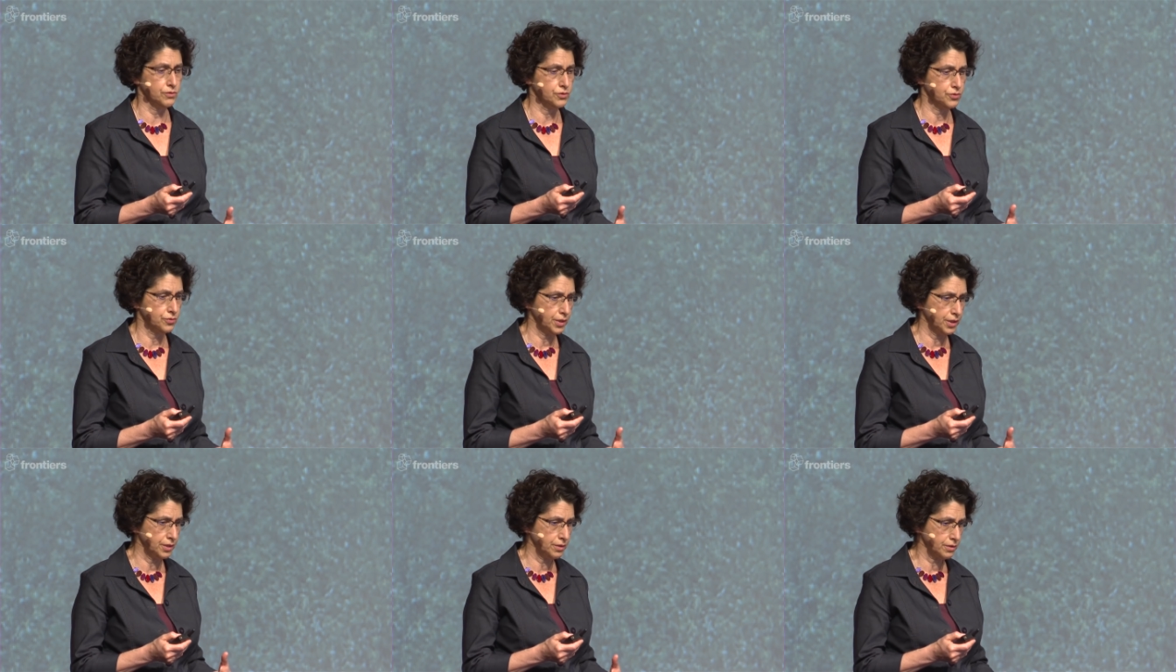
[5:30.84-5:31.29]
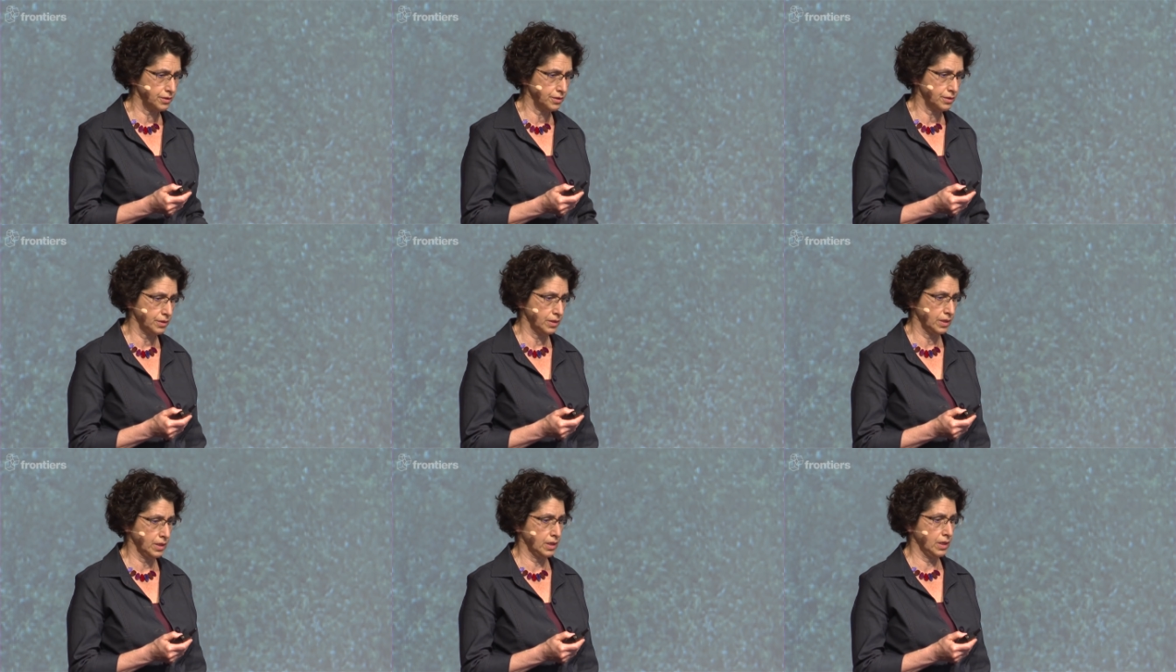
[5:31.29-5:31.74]

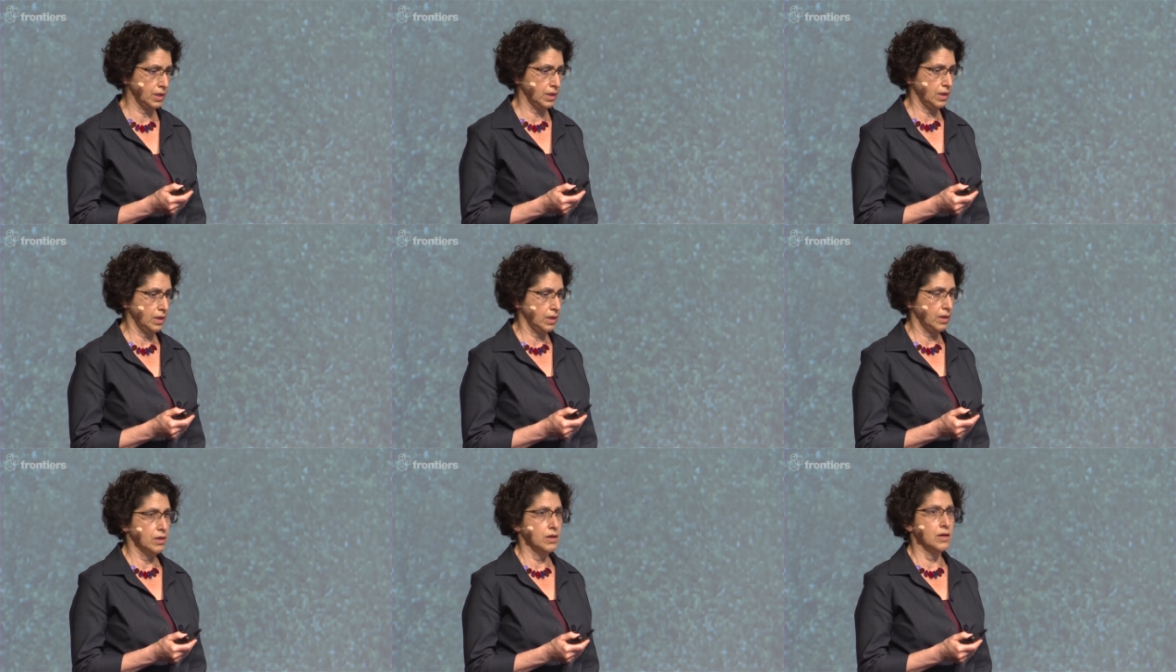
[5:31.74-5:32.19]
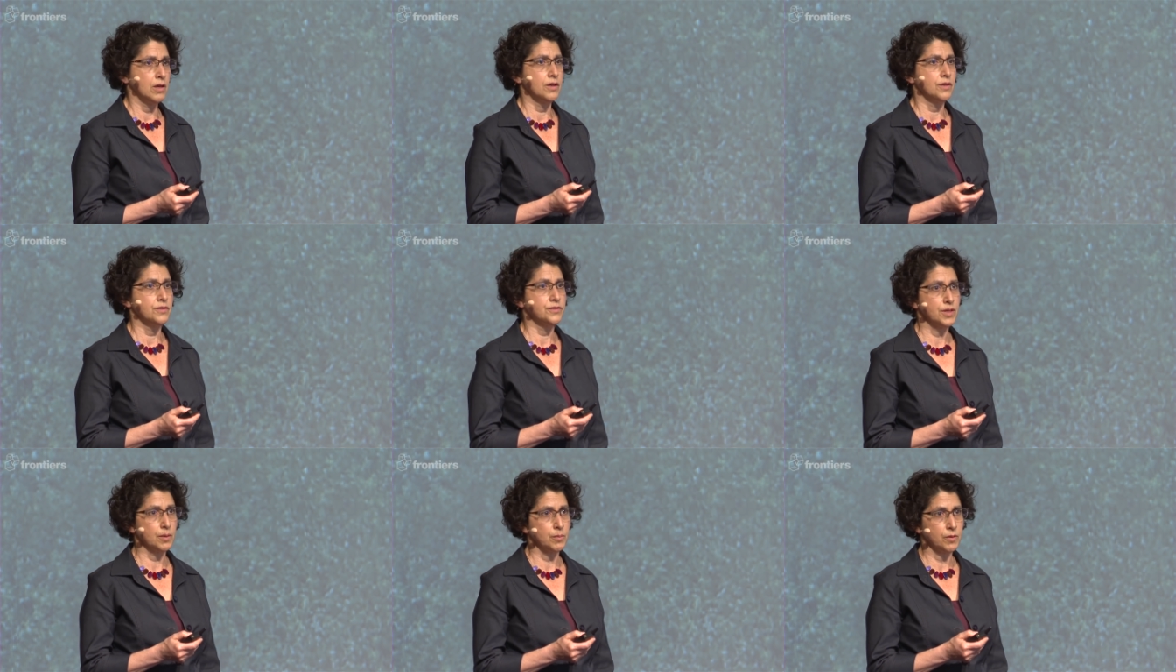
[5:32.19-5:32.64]
nutrients.
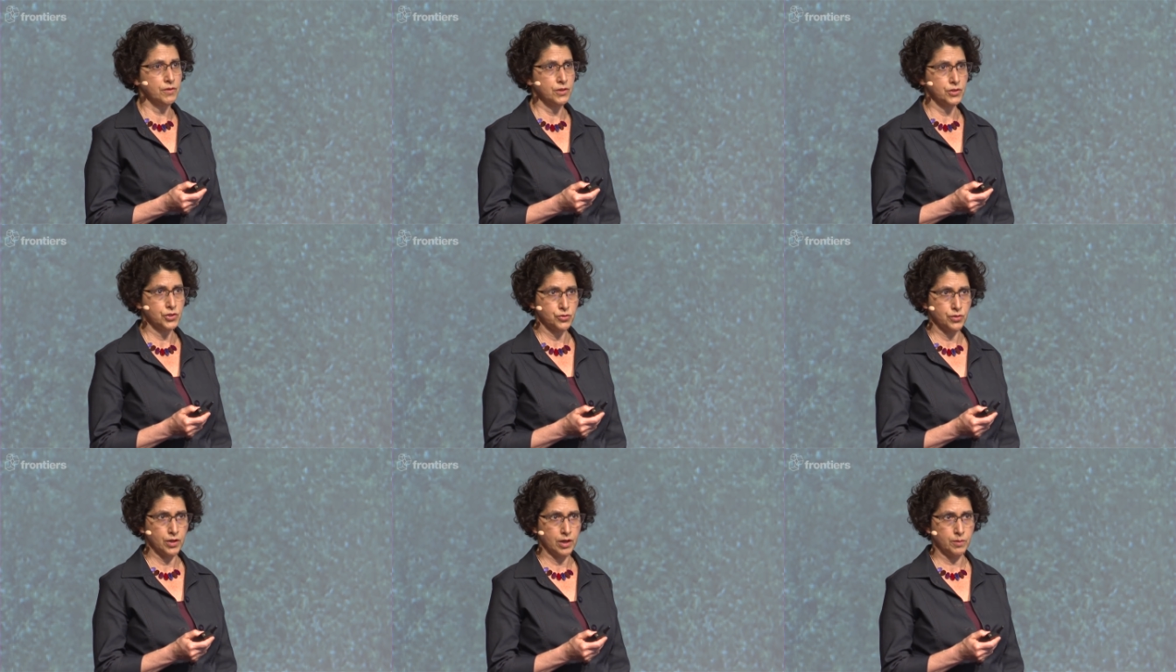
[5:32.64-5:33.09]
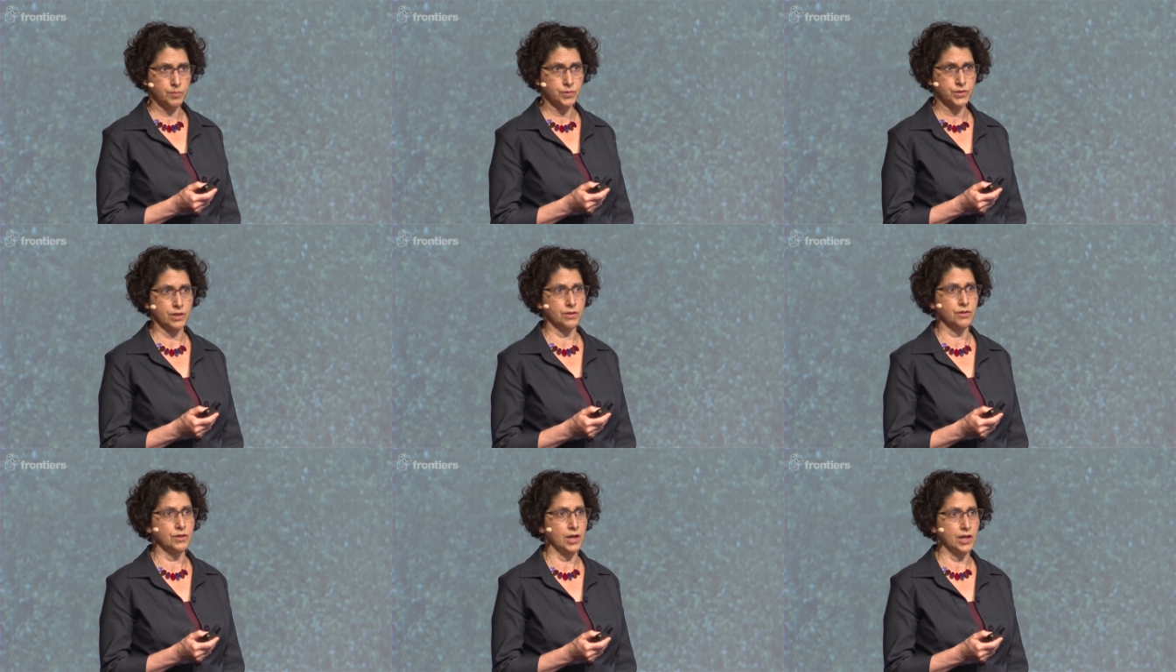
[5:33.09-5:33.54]
Some of the
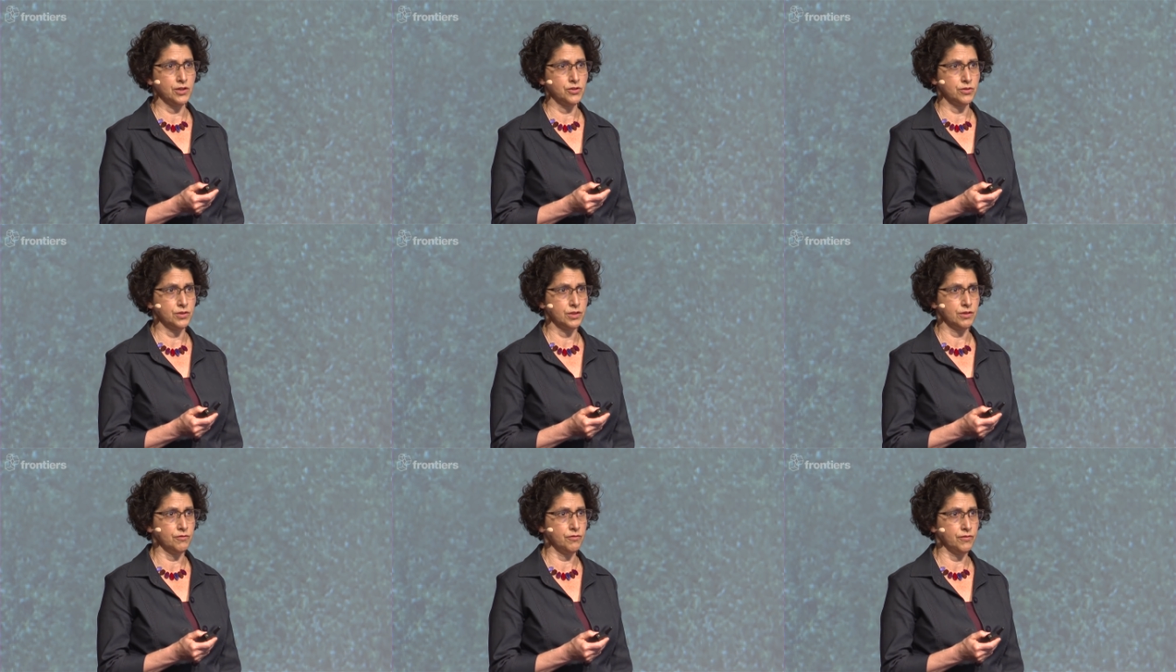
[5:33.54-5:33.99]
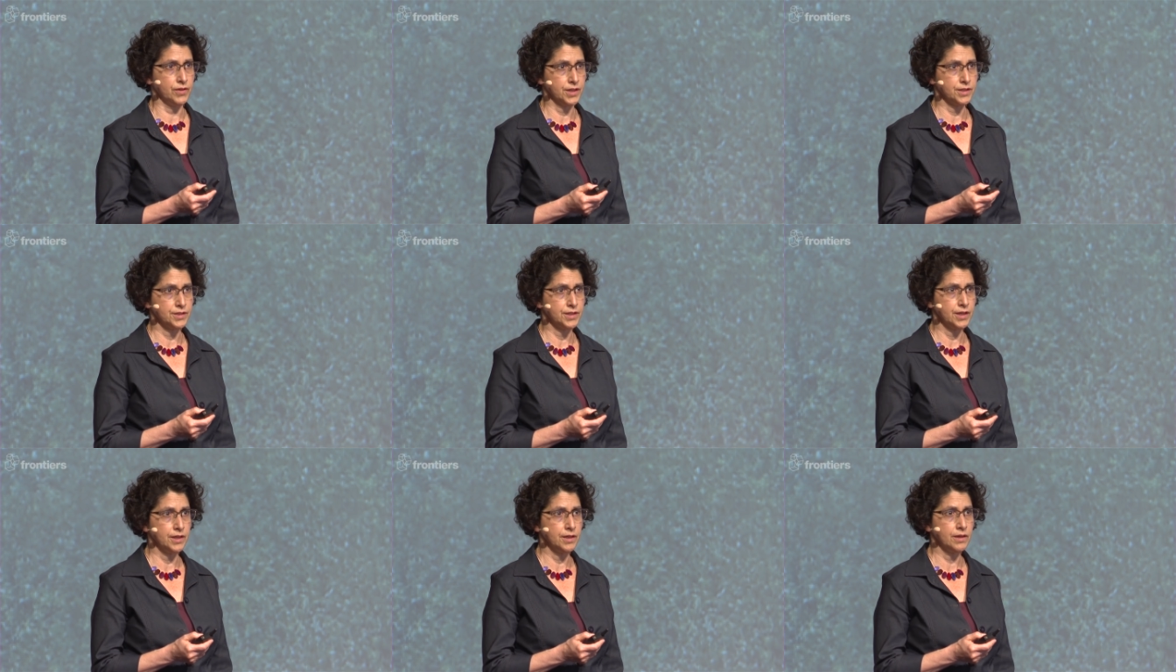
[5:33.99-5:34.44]
shrubs are nitrogen
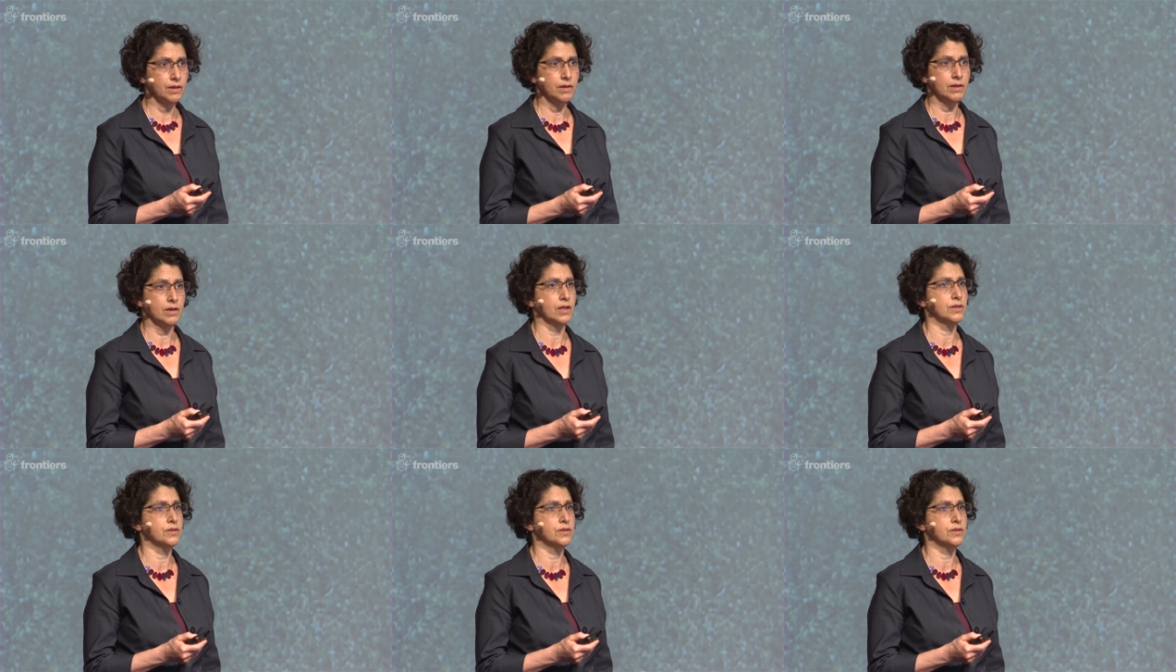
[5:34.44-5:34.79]
fixing,